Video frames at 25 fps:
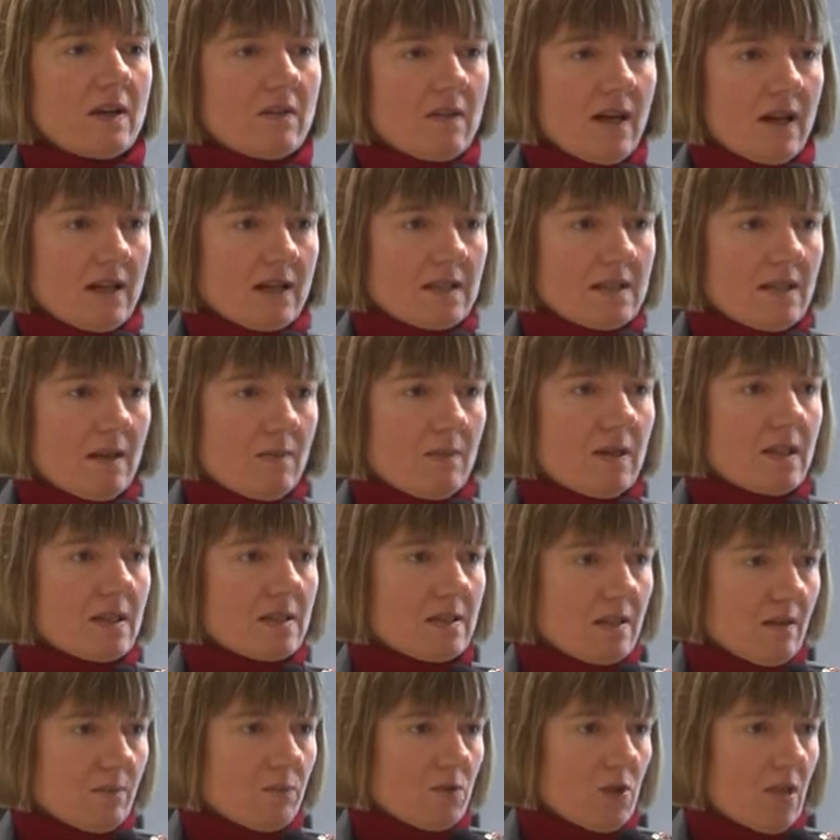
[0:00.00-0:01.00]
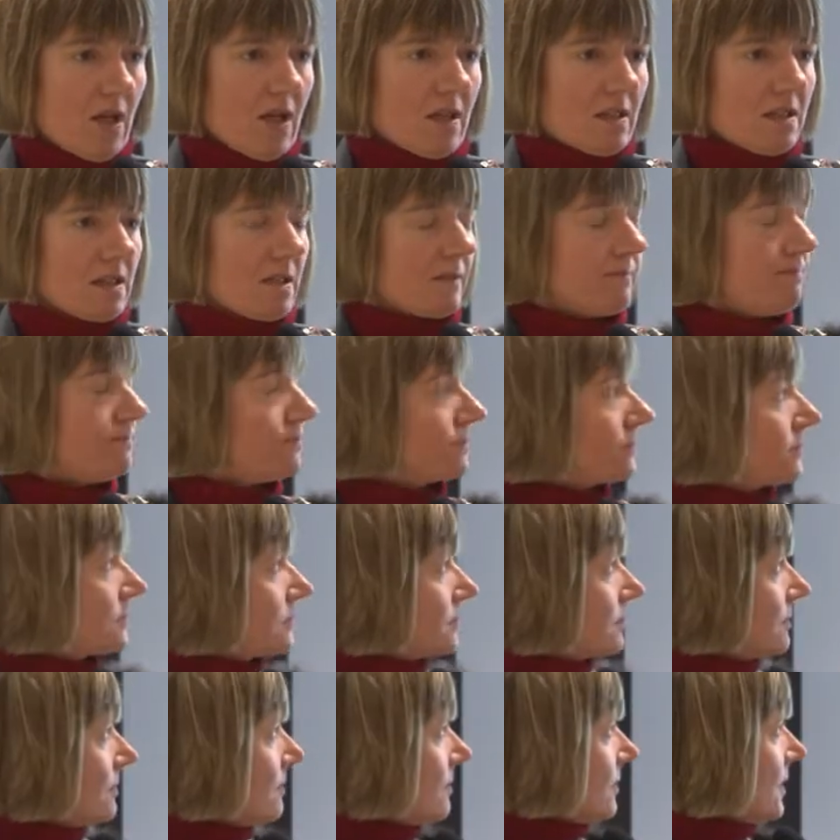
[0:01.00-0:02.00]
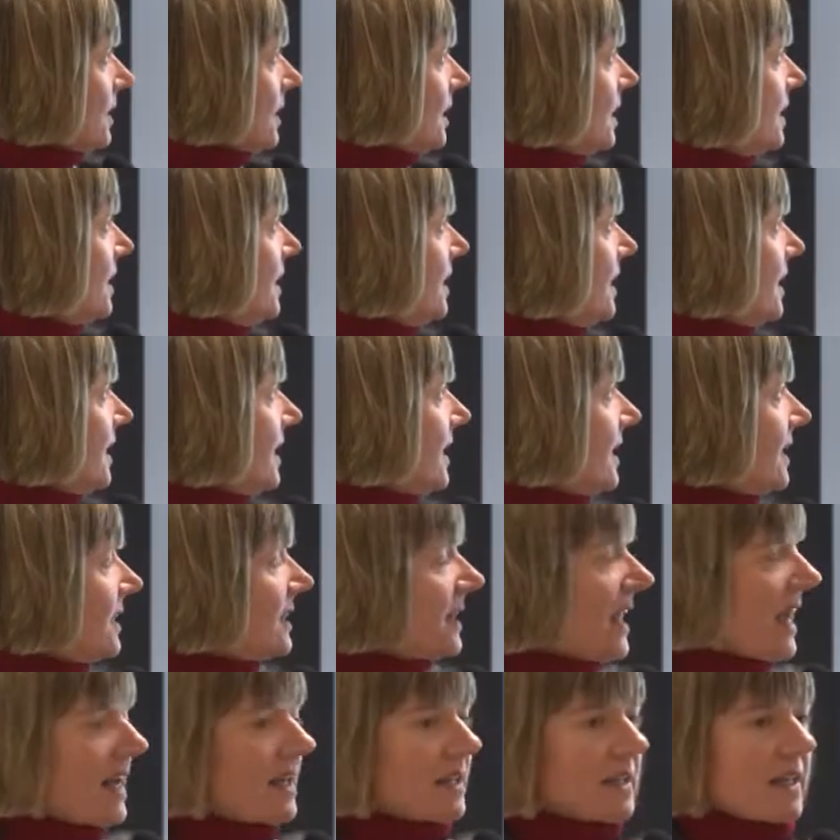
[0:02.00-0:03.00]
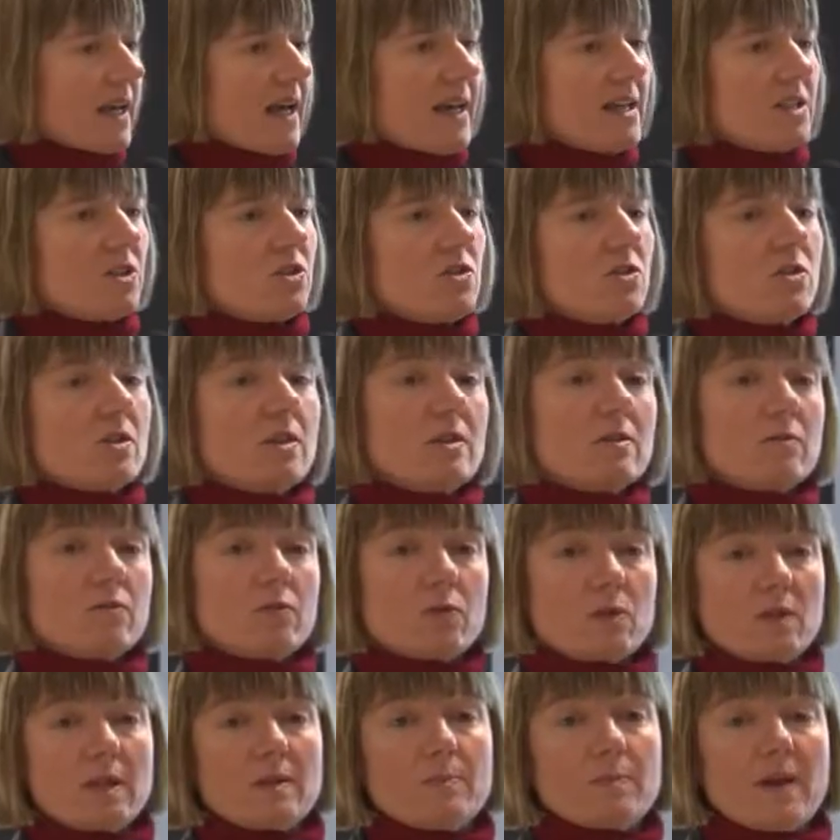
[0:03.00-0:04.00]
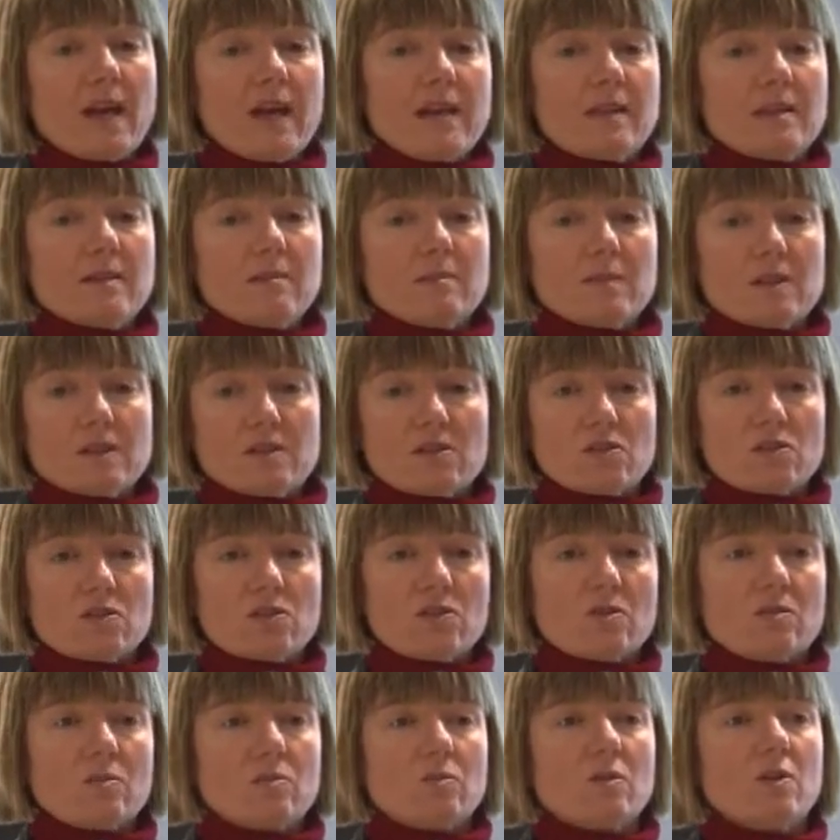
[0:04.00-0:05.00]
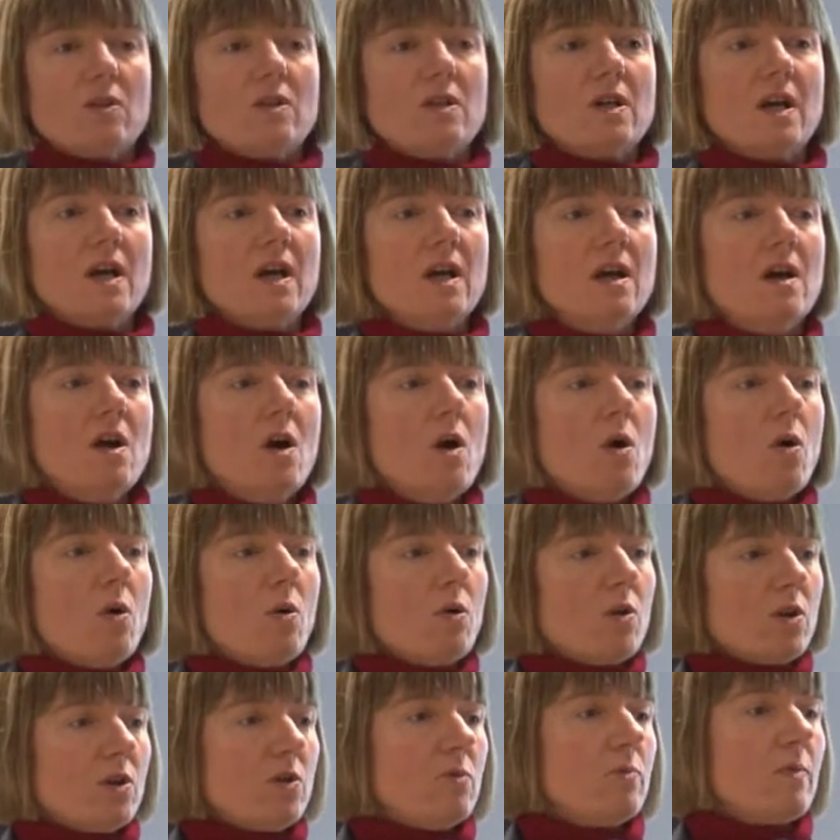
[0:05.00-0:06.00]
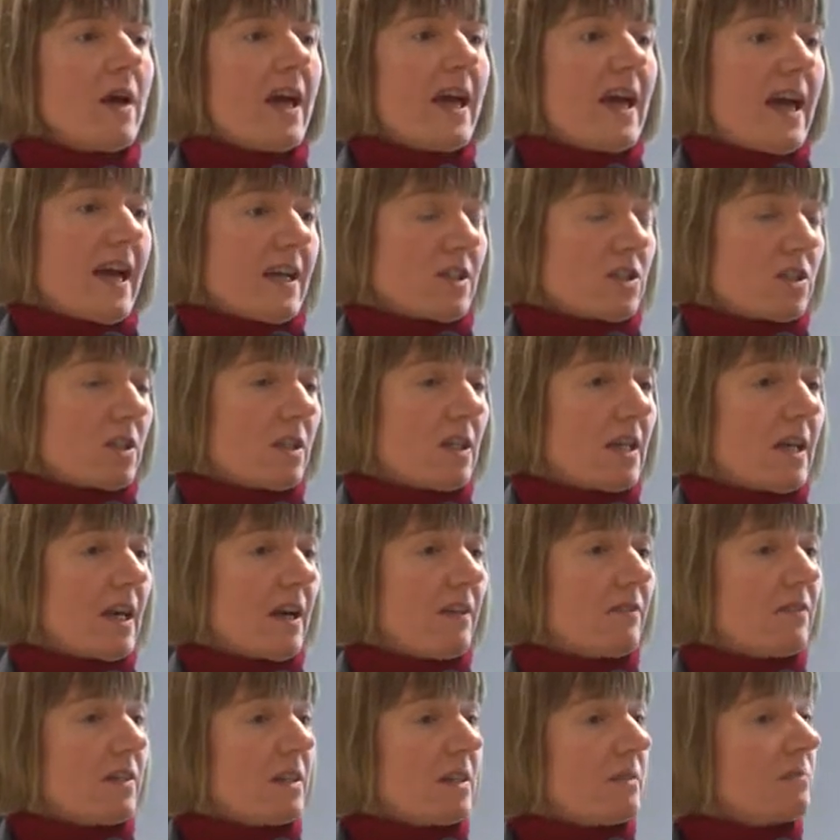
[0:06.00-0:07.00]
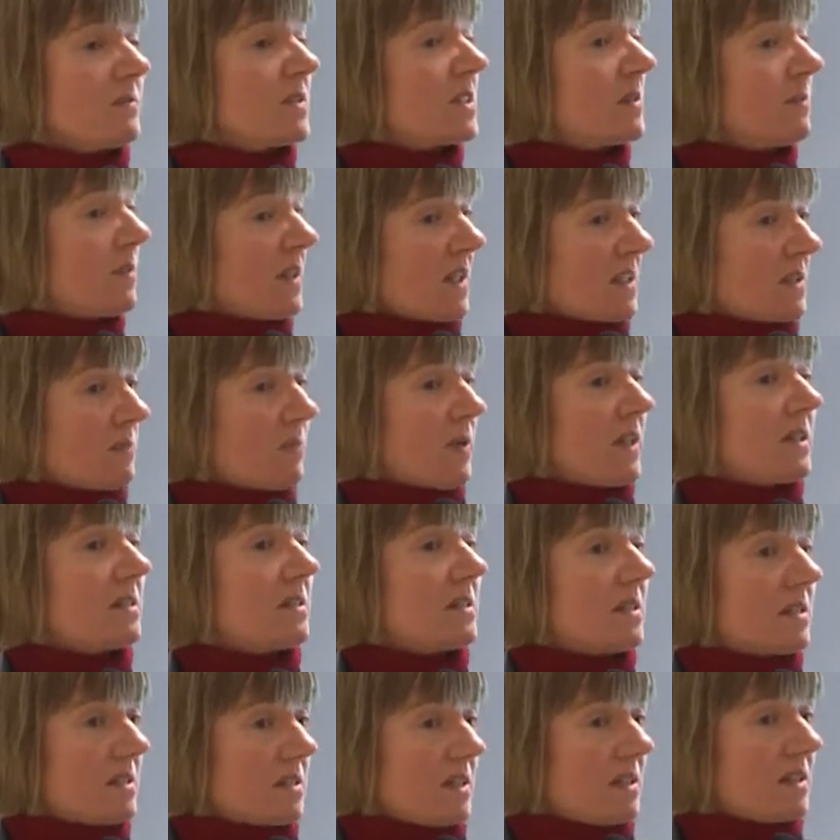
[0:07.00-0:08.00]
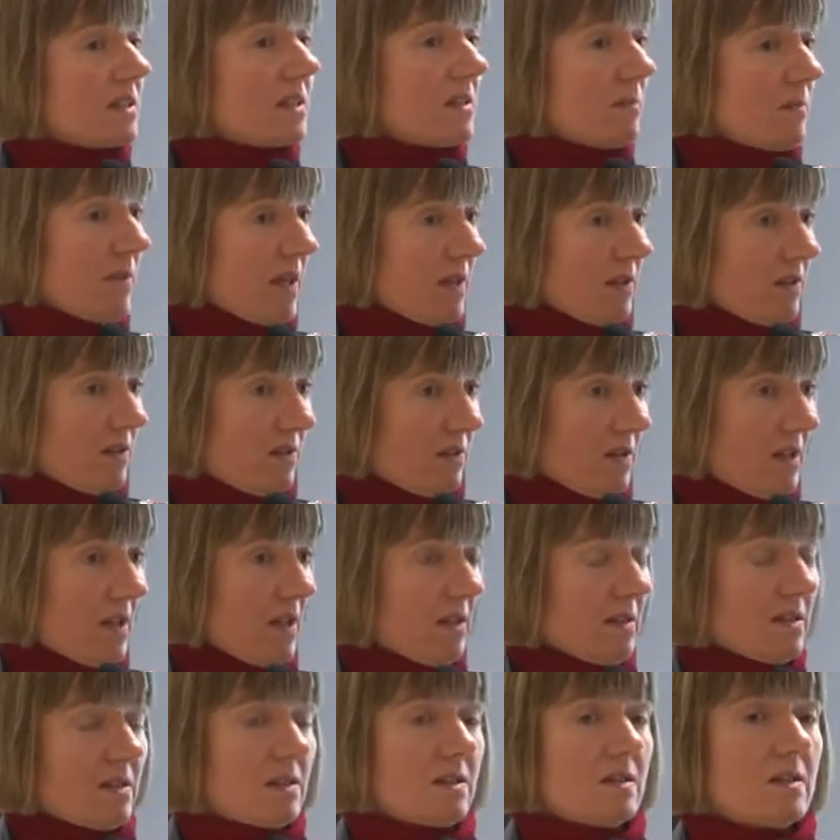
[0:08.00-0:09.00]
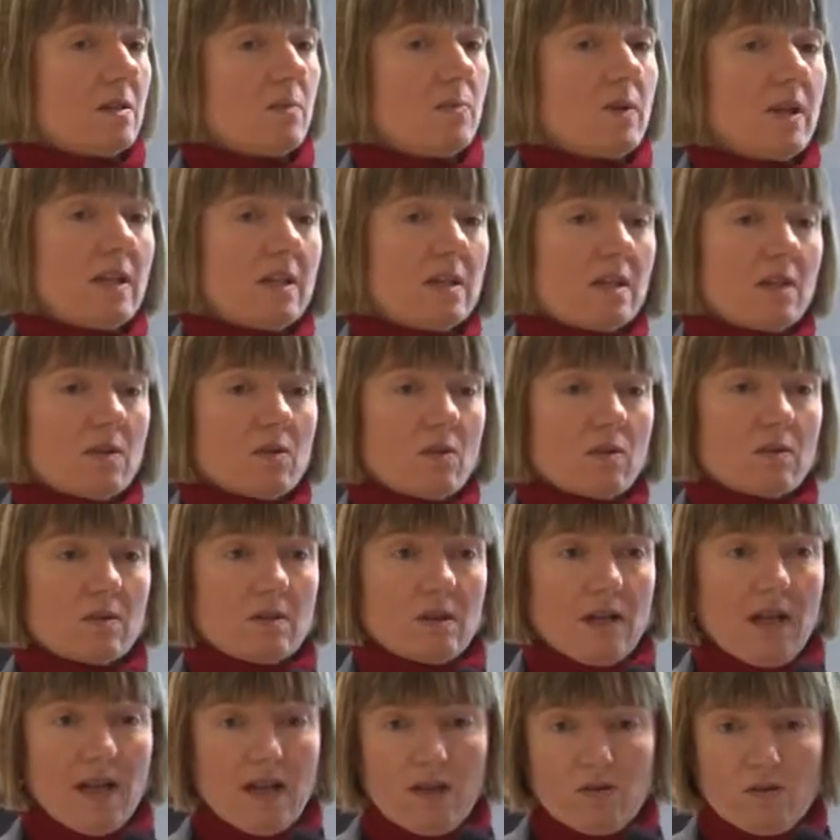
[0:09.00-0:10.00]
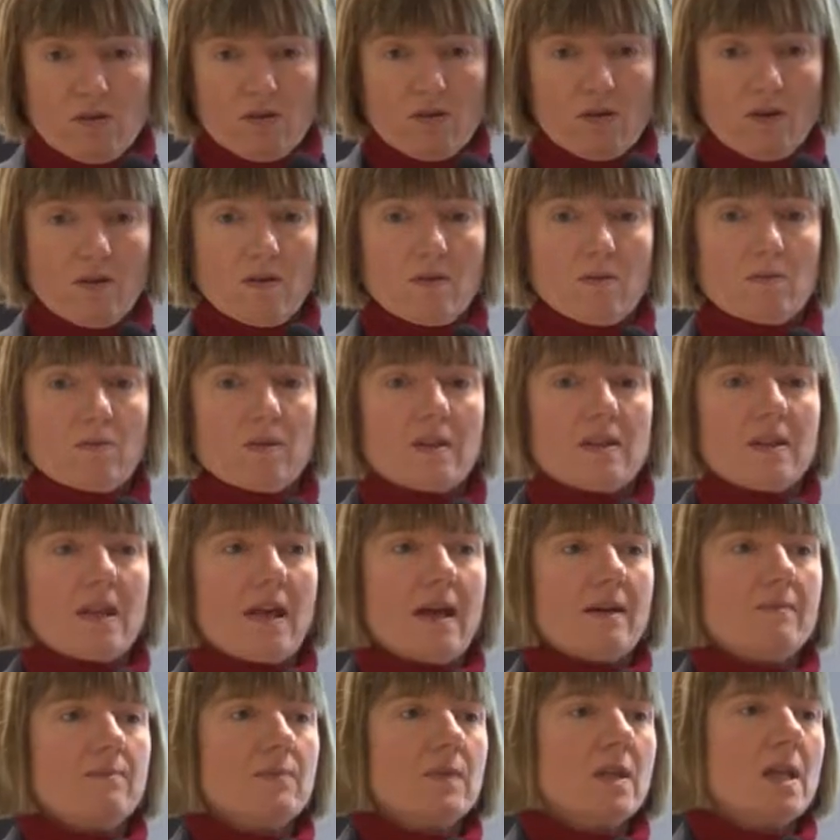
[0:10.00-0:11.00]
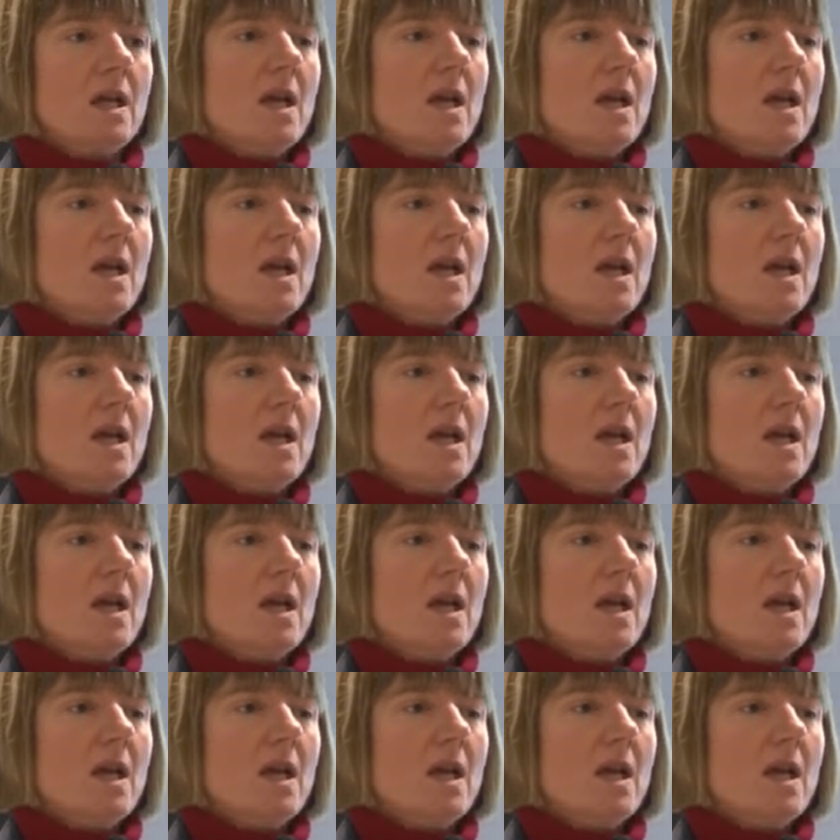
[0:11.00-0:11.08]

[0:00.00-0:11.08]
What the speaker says: their academic subject. In that case, you can fully pay them as a student worker, or you may actually cover them some expenses and some other things, depending on how you go with that.